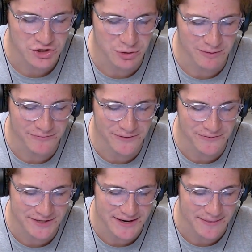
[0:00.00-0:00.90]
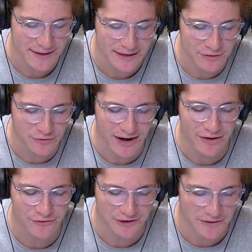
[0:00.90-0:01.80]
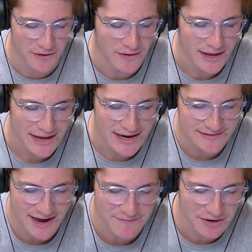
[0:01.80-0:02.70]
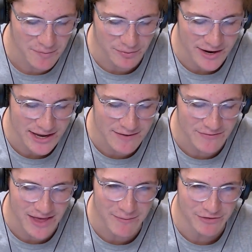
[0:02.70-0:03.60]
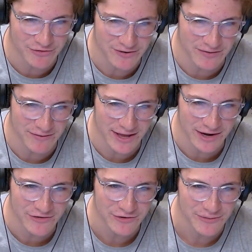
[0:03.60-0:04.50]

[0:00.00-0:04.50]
October 15th. Here's what I'll say, though. Is having a break even that much of an advantage?